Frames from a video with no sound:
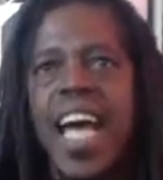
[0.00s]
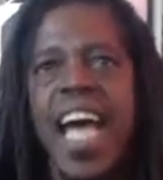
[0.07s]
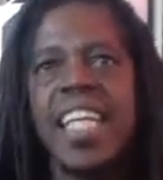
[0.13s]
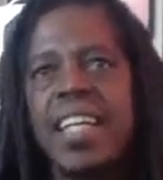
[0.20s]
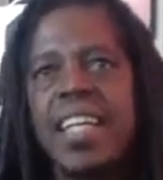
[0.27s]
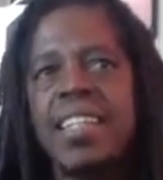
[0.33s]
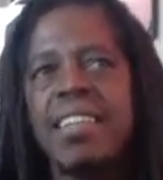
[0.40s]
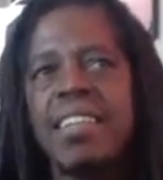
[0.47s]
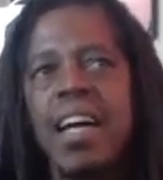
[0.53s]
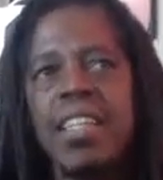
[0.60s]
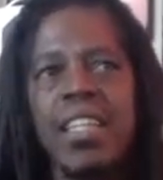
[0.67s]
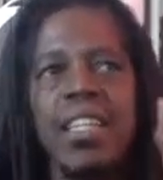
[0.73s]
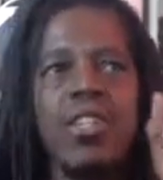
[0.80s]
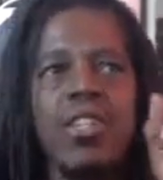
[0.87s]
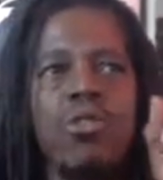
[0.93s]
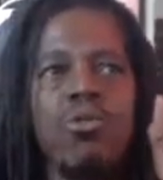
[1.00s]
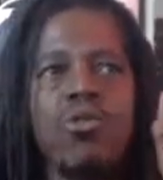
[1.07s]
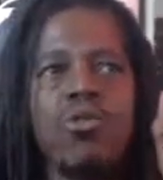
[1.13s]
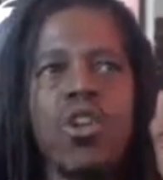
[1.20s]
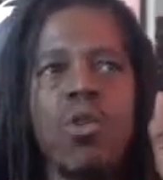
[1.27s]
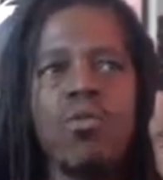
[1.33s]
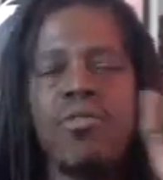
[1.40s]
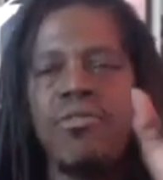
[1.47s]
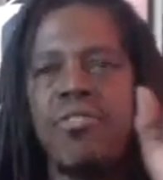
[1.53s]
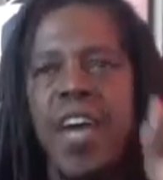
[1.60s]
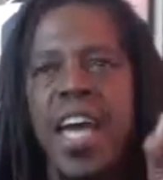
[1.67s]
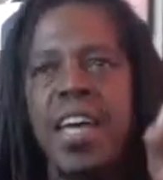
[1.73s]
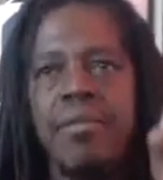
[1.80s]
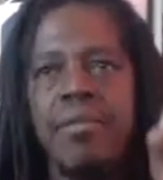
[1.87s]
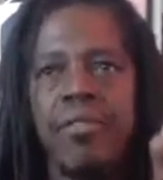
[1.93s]
And then suddenly you show
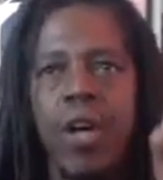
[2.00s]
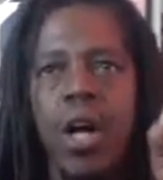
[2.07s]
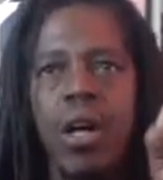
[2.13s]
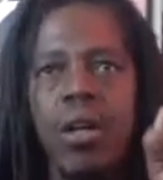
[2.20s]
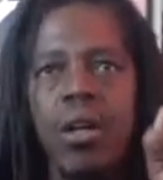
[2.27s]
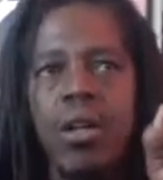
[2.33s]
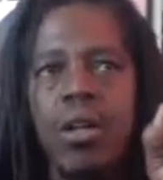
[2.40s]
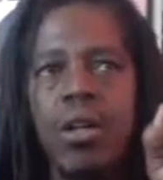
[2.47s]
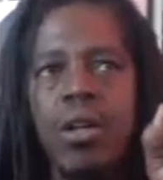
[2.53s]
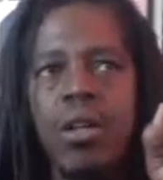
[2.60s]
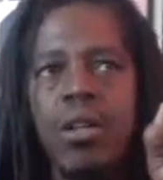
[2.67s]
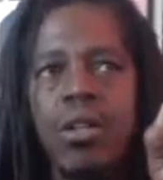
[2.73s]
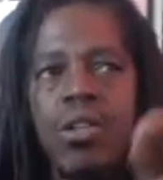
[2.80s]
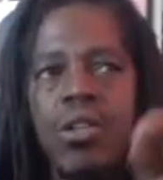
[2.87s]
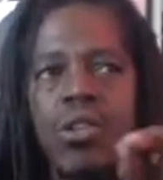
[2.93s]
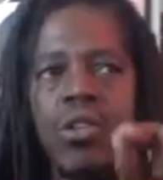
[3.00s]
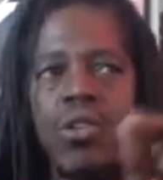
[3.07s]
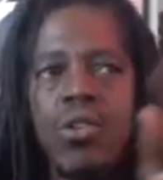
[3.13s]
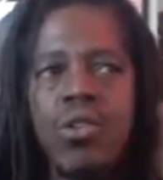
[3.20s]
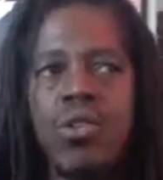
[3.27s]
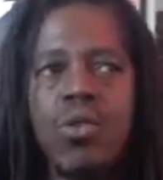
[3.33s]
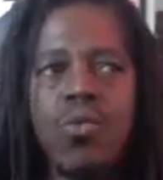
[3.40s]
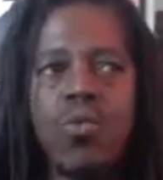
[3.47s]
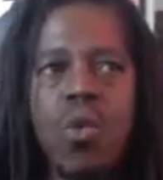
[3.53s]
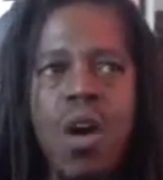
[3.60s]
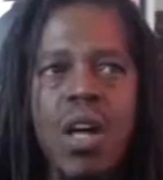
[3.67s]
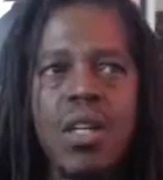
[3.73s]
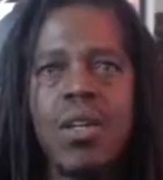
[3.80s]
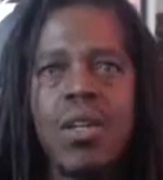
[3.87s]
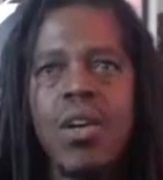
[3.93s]
favor to
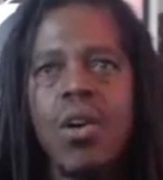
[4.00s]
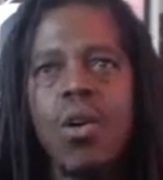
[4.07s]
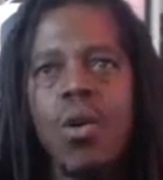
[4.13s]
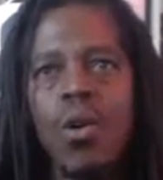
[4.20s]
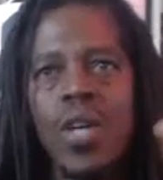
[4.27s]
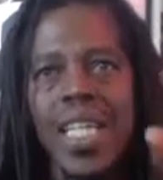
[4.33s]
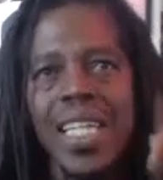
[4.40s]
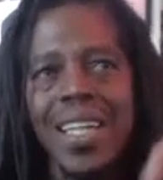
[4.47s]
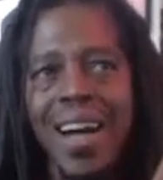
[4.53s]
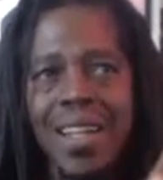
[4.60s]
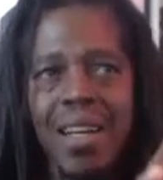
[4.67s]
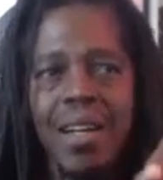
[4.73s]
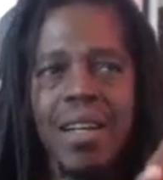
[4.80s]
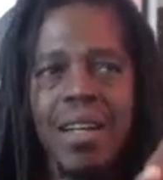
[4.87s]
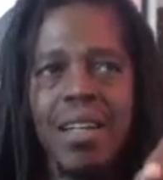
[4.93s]
one or the other.